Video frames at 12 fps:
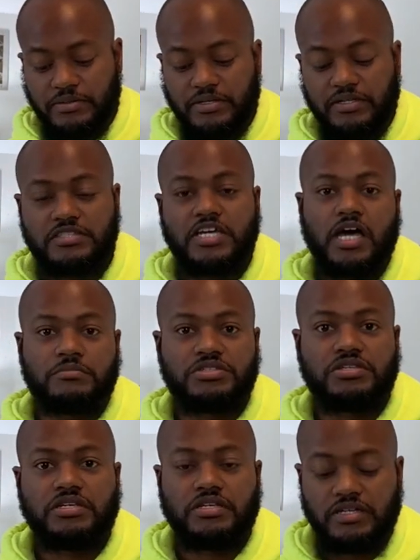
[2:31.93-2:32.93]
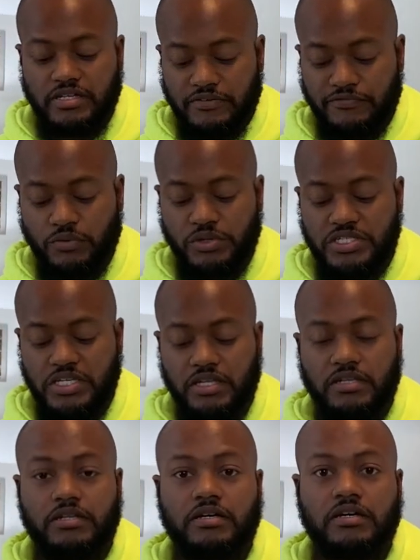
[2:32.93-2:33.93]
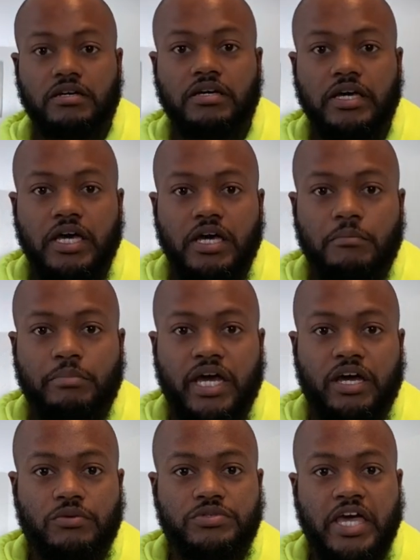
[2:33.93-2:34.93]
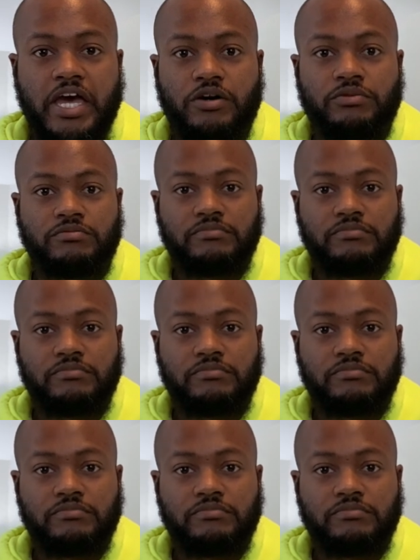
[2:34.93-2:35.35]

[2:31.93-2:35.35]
times the 14 pounds out,